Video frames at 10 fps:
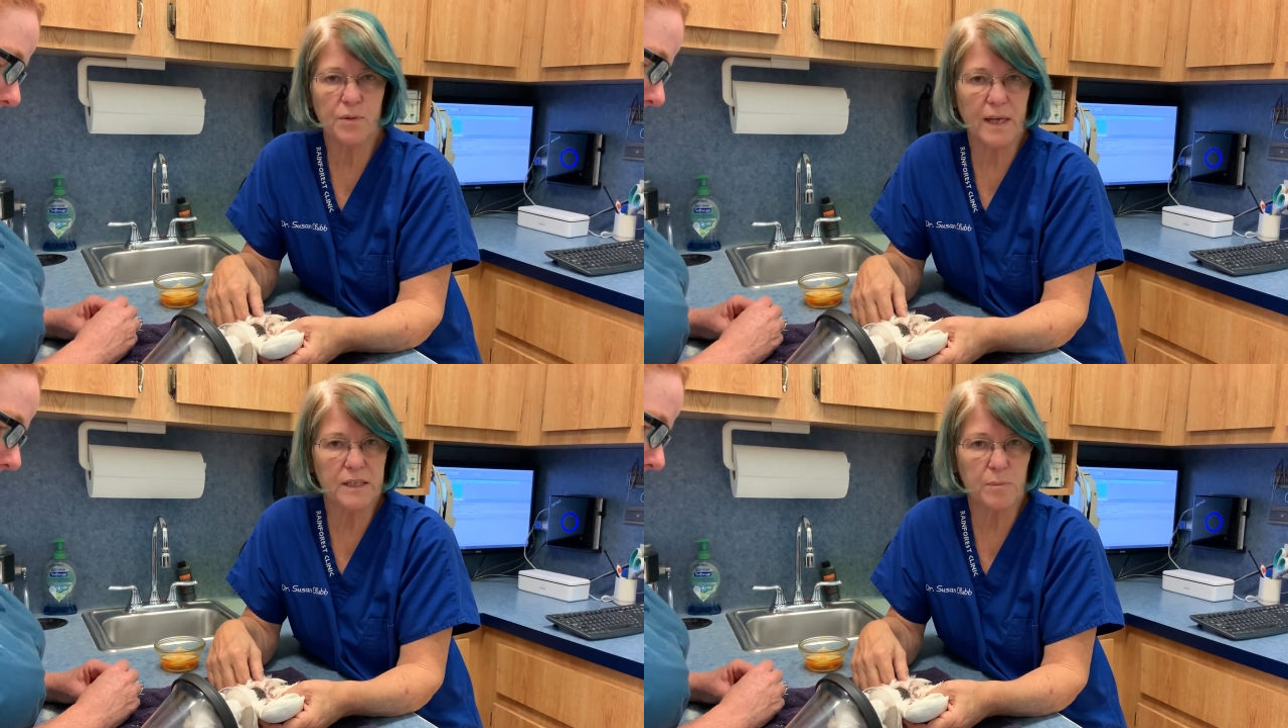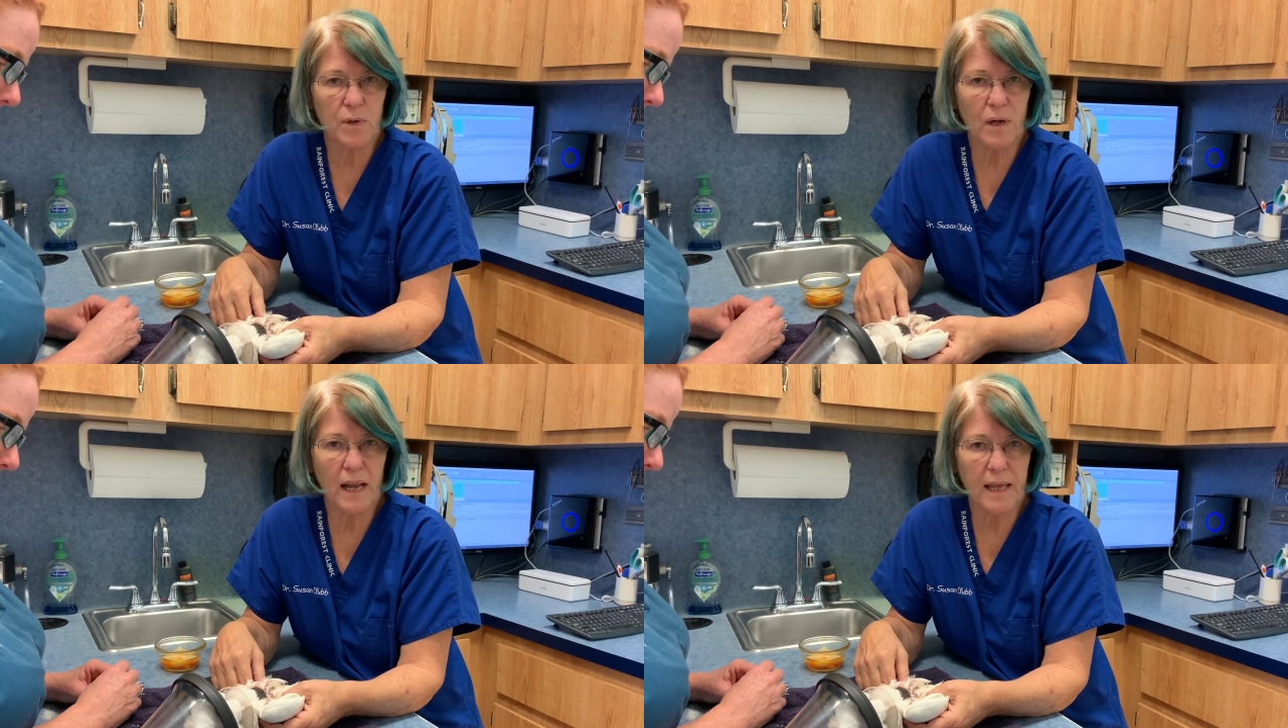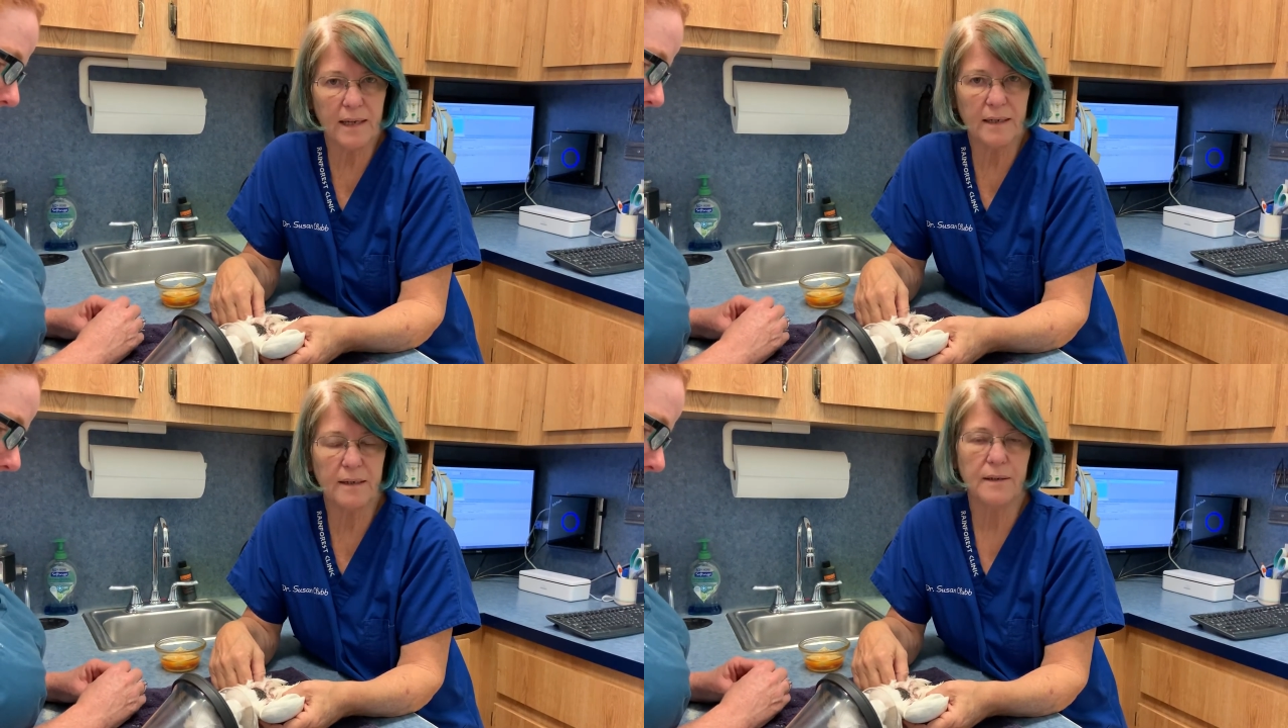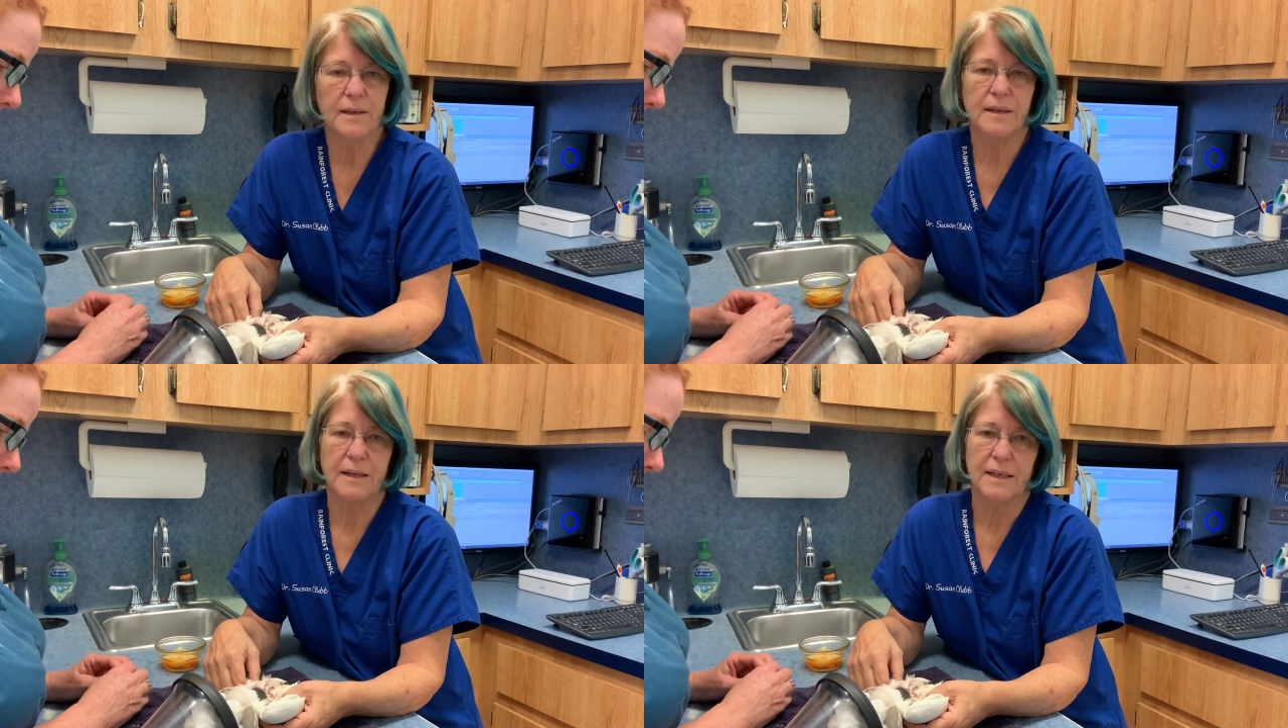that's
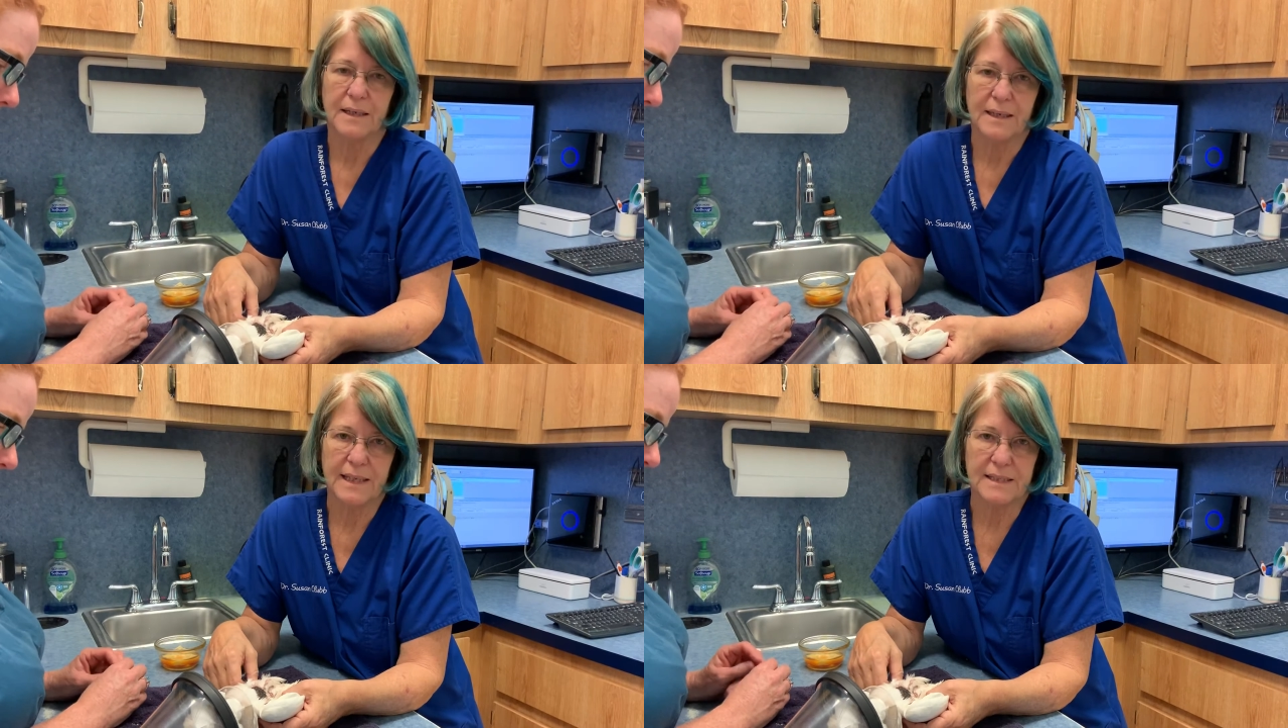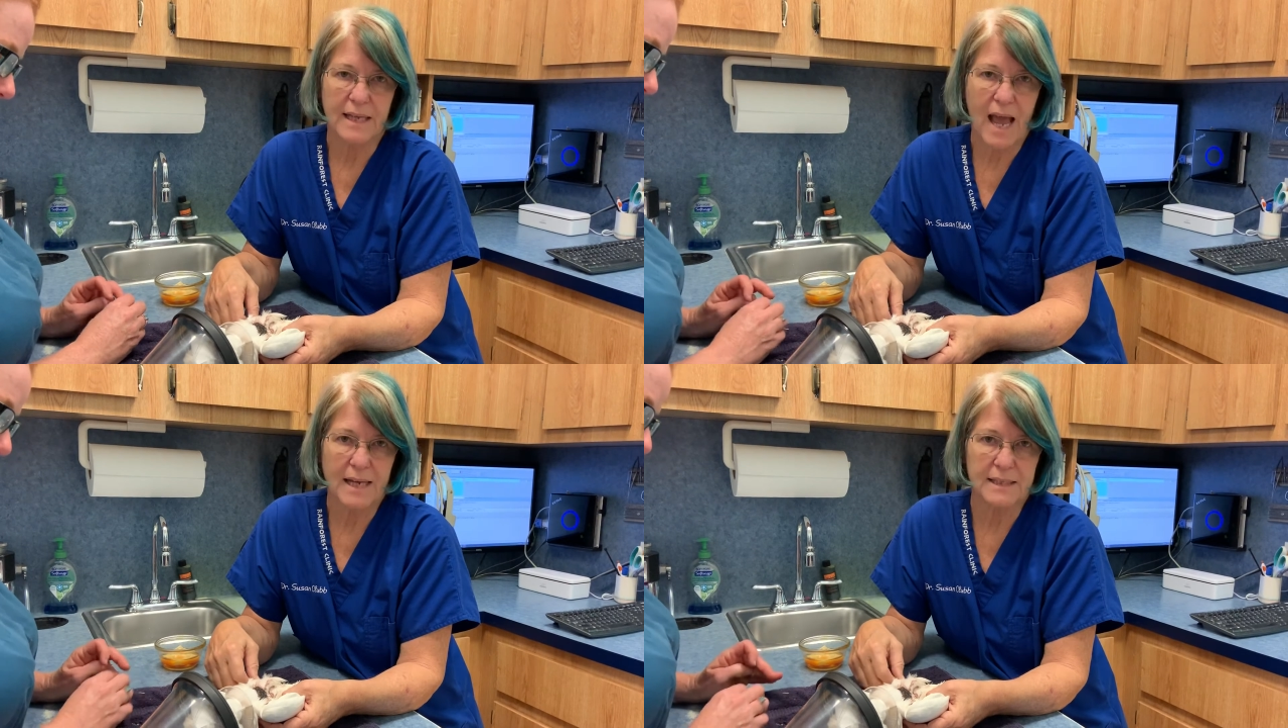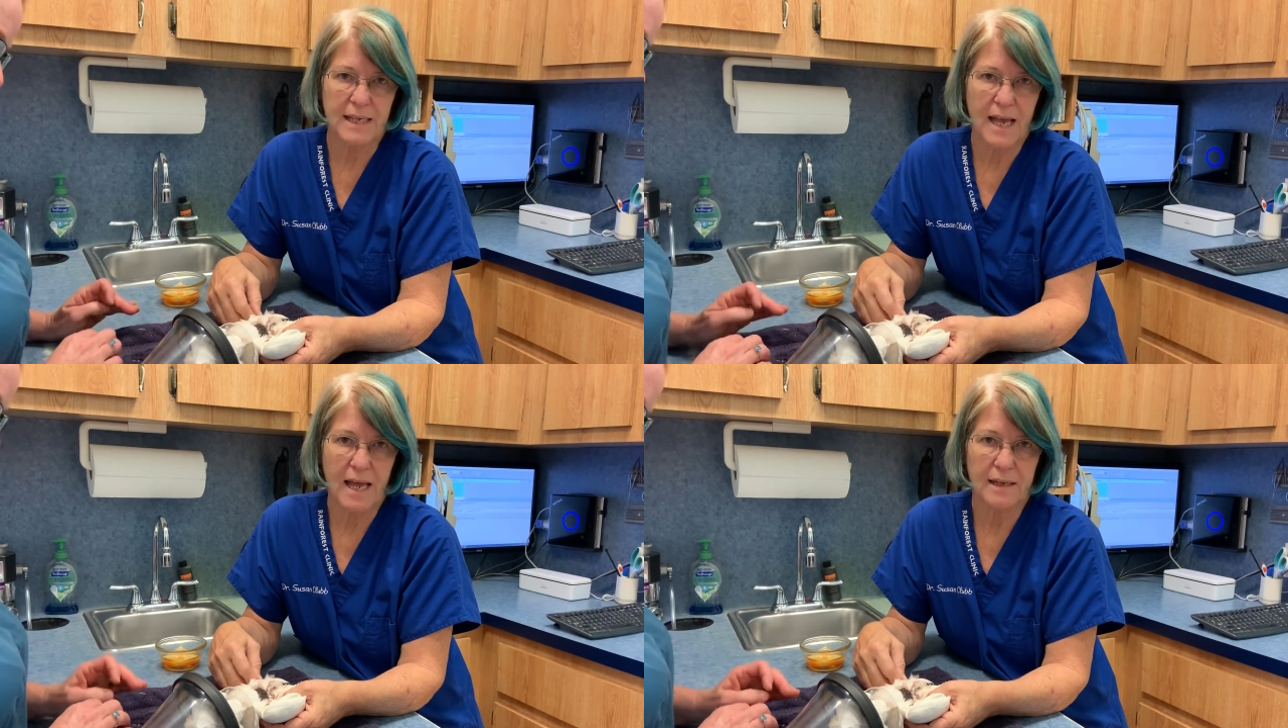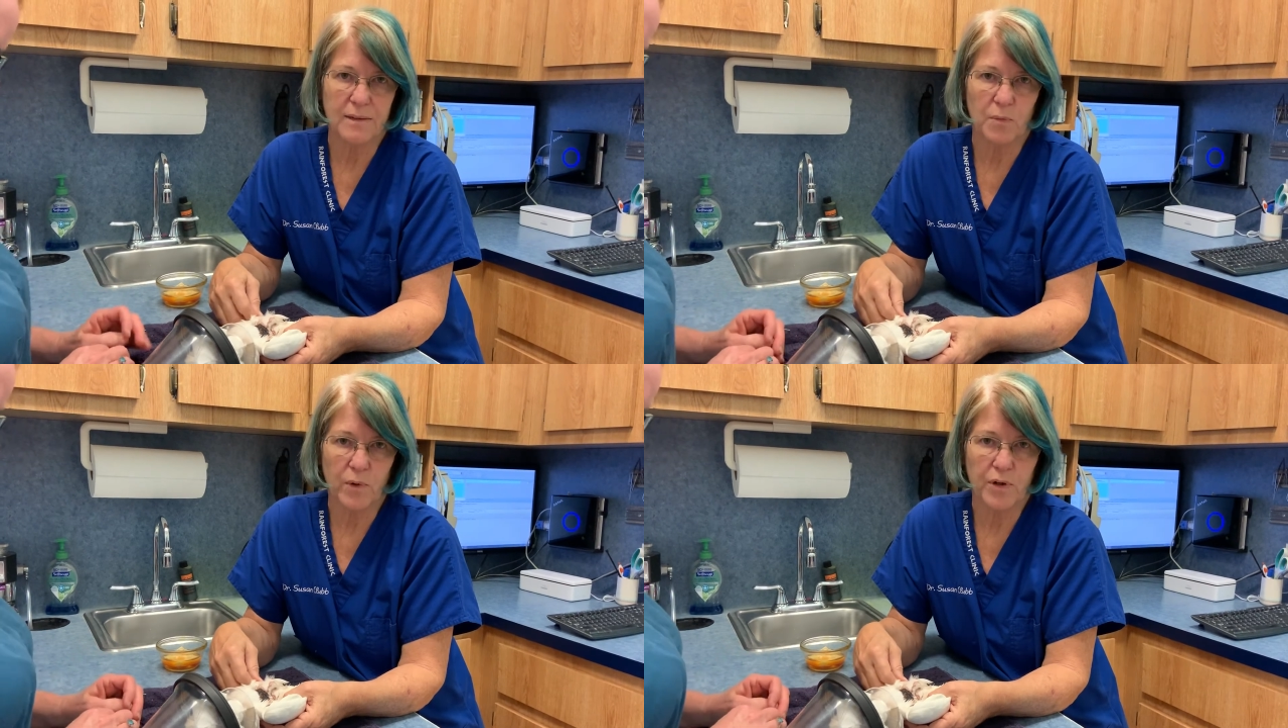mutilating needs a CAT
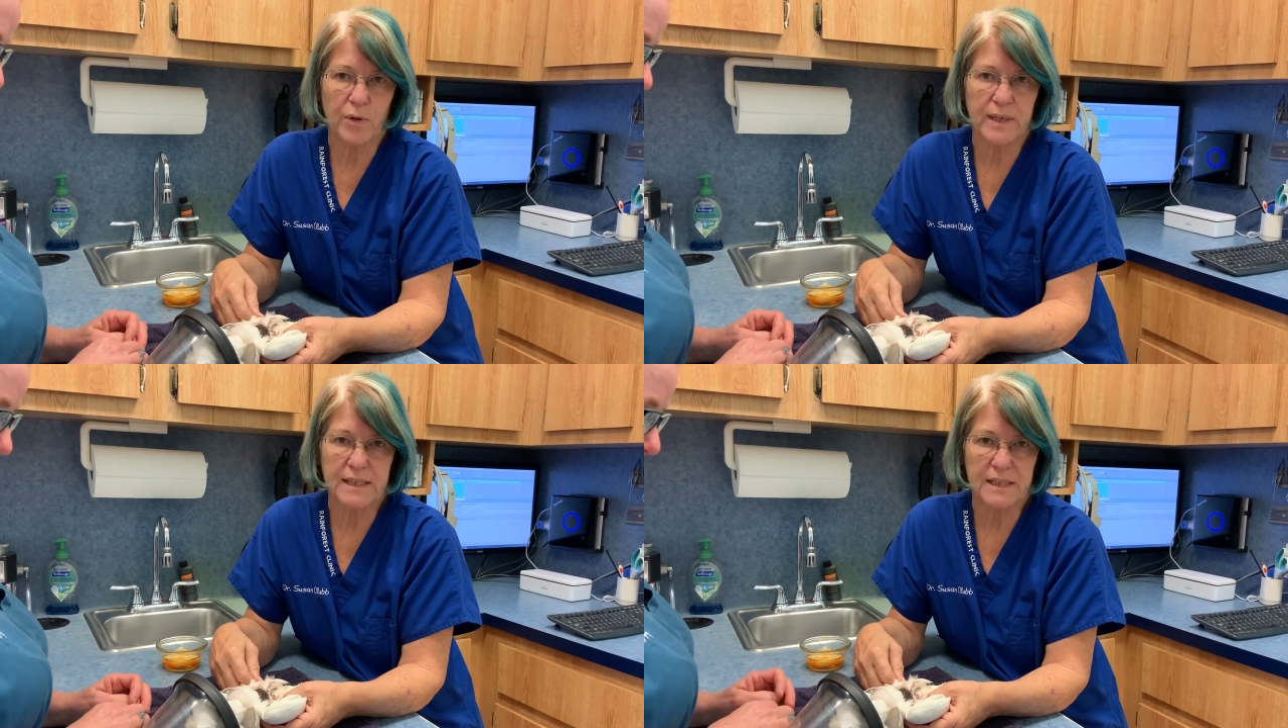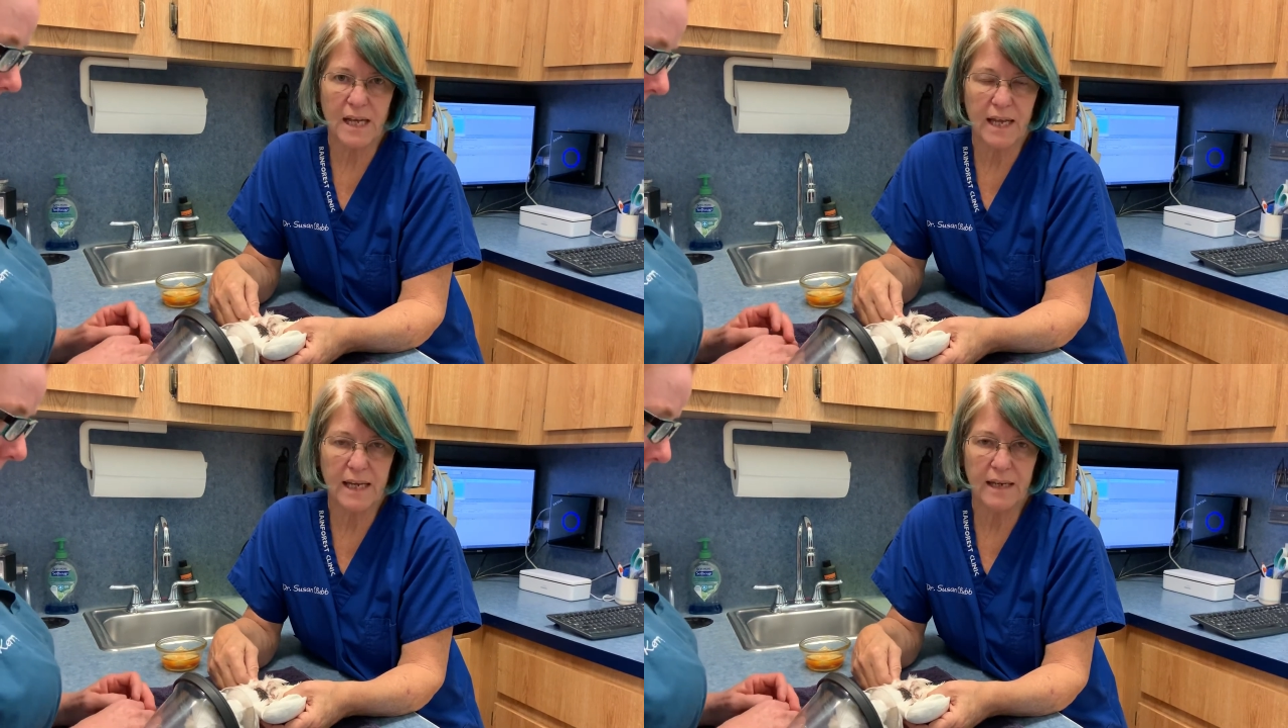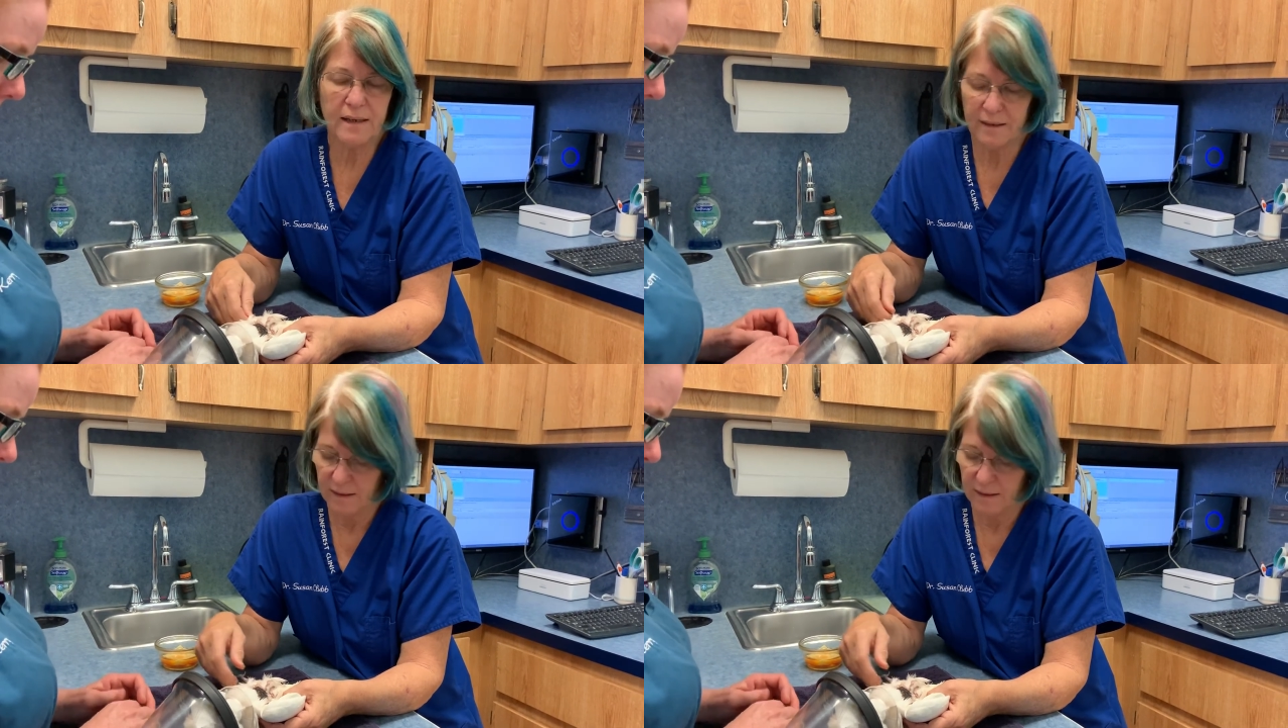scan. We're doing a study